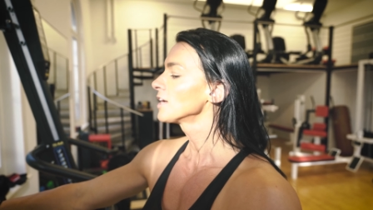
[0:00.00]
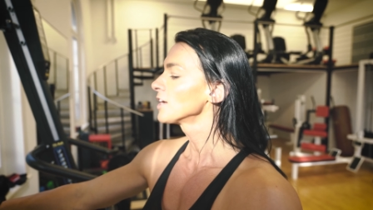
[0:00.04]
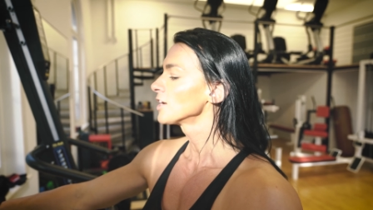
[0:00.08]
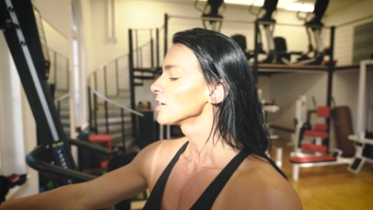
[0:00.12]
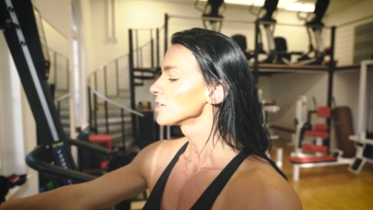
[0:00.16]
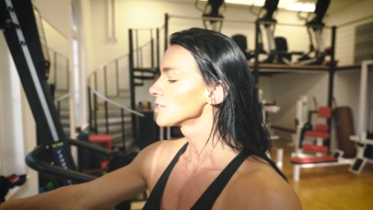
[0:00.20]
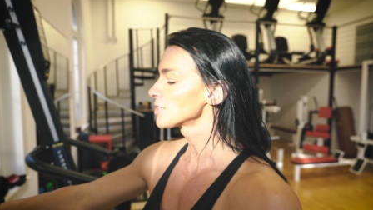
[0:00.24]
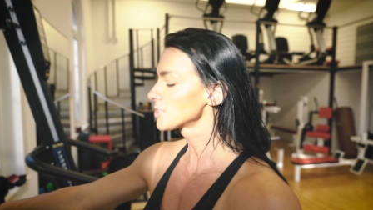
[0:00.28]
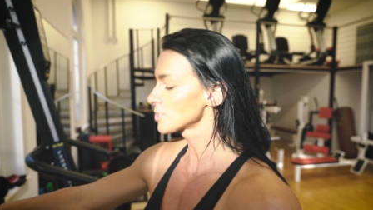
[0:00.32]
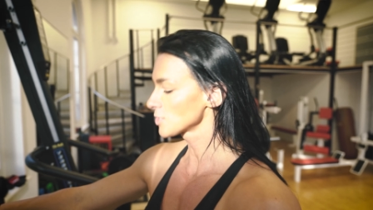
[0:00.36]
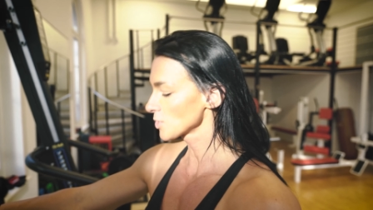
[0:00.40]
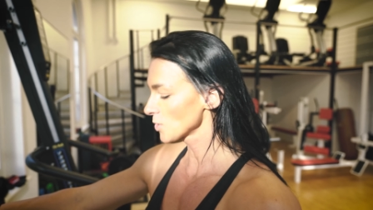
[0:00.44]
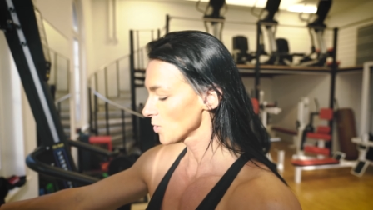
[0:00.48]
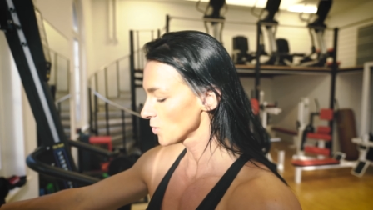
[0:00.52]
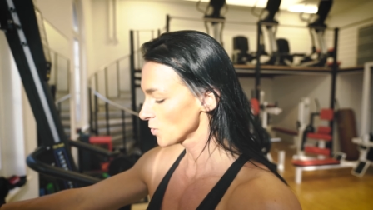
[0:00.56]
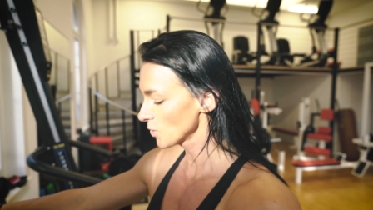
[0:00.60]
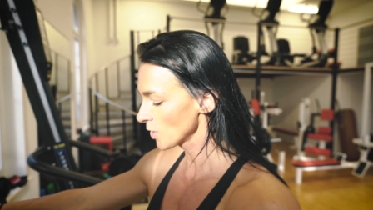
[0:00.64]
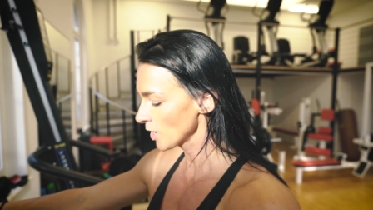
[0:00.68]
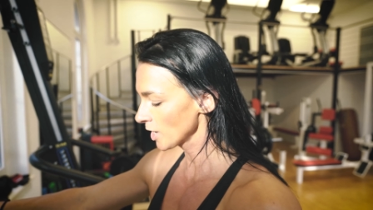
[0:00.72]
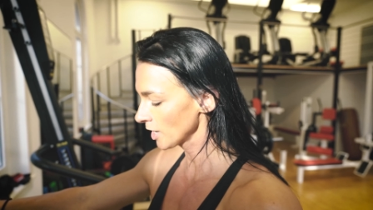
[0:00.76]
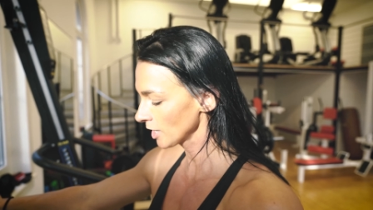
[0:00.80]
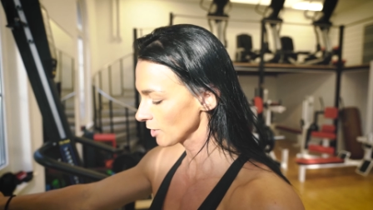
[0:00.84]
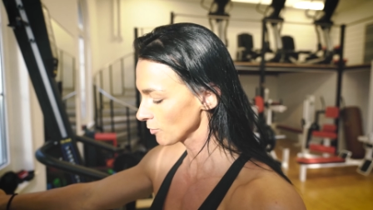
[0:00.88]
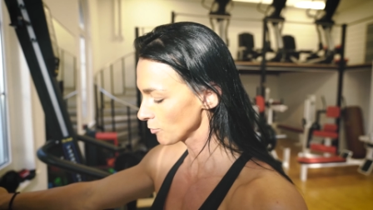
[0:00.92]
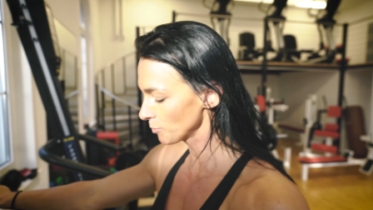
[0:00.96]
so
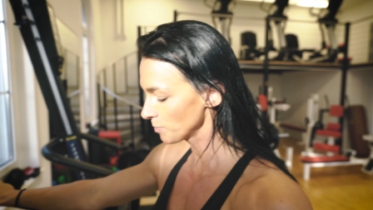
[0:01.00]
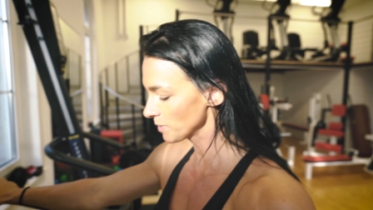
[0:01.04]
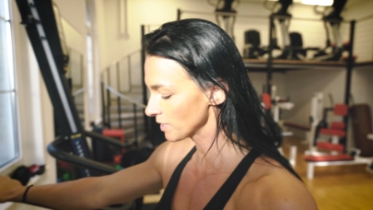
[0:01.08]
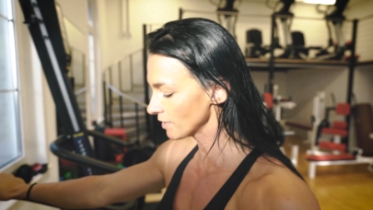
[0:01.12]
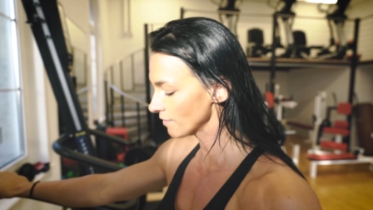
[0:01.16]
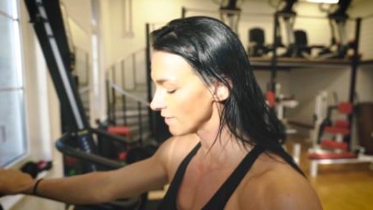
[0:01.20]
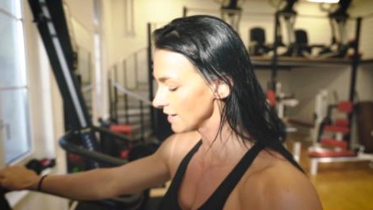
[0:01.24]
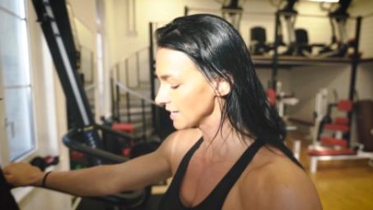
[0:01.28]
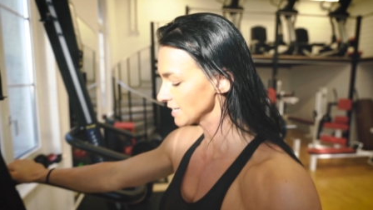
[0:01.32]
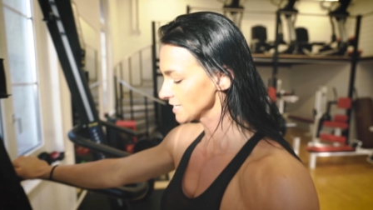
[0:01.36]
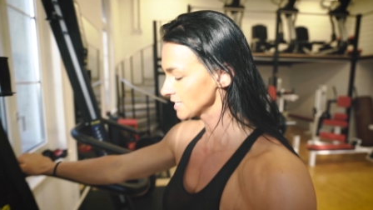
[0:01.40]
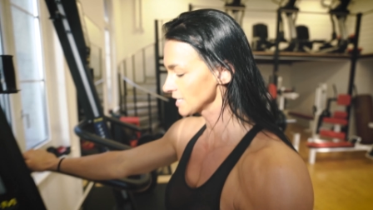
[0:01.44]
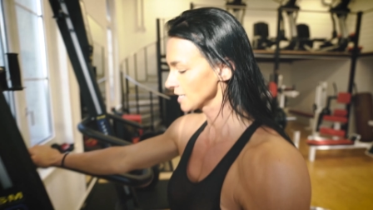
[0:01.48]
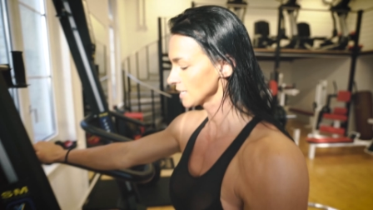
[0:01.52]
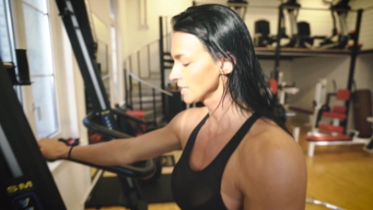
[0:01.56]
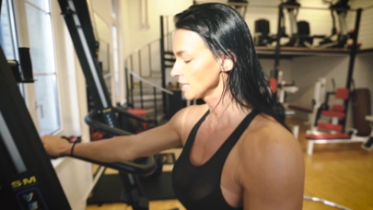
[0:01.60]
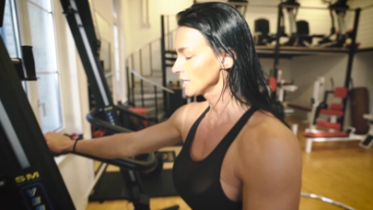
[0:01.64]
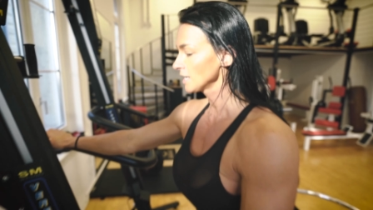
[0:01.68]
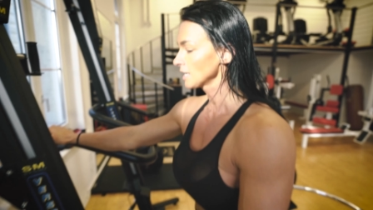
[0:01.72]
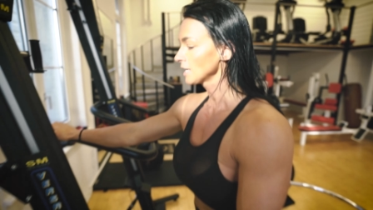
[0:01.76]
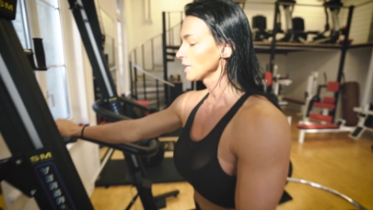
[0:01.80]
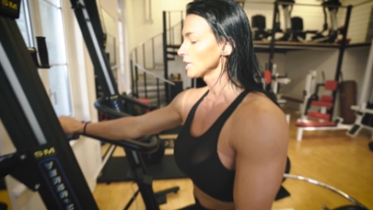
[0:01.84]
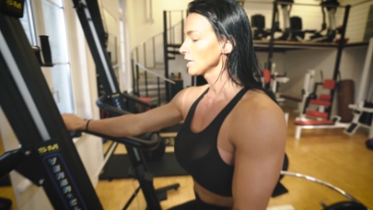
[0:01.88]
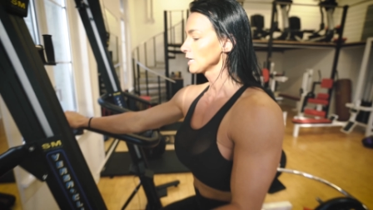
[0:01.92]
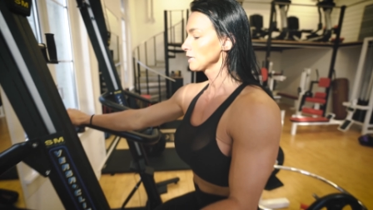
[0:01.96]
it would be great
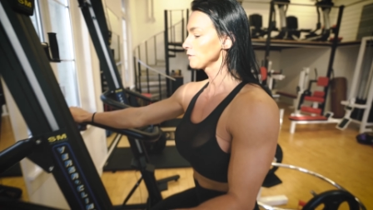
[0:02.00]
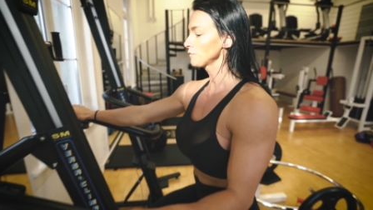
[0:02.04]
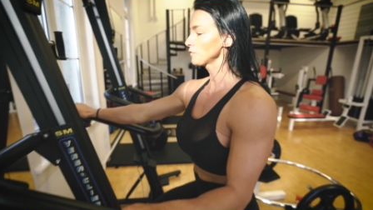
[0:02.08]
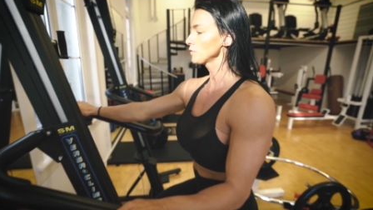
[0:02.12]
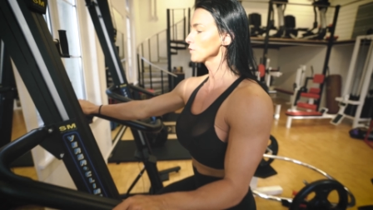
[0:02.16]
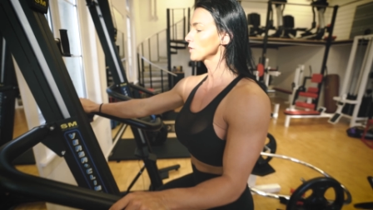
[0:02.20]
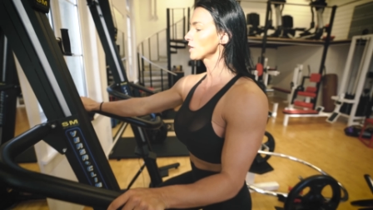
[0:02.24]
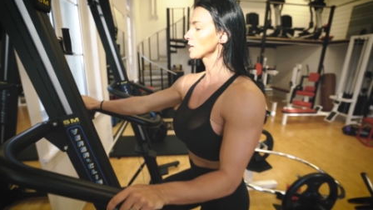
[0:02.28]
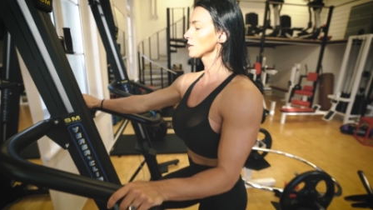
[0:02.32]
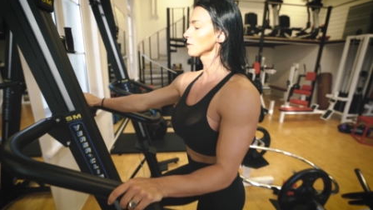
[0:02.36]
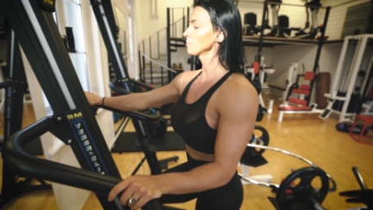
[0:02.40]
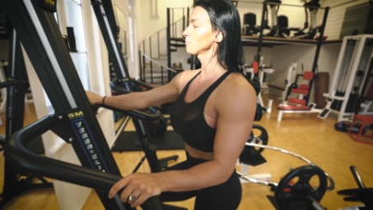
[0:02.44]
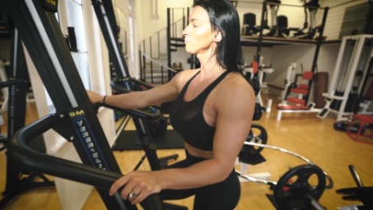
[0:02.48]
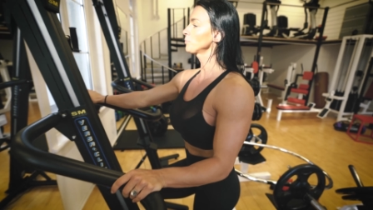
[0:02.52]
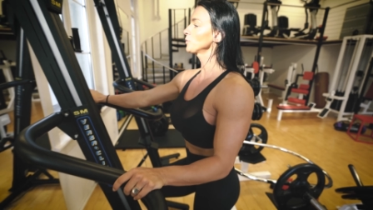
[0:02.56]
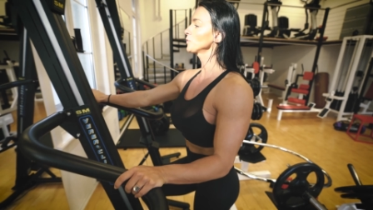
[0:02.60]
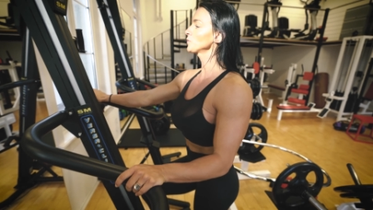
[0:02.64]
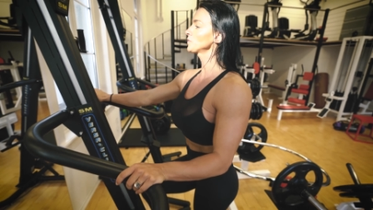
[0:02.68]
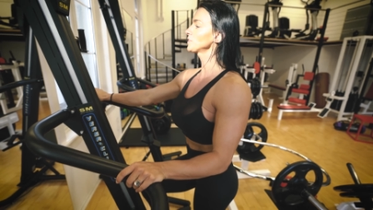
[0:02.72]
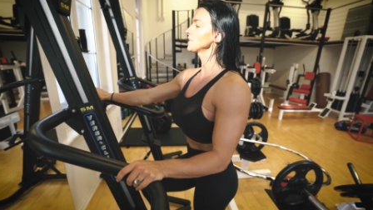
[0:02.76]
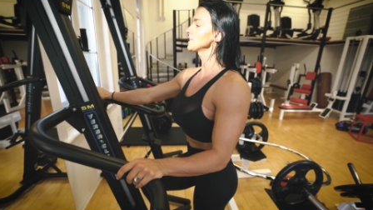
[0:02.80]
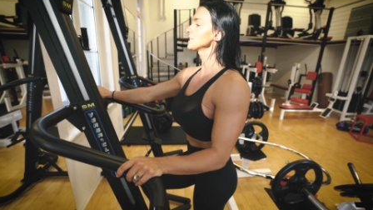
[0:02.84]
if you can put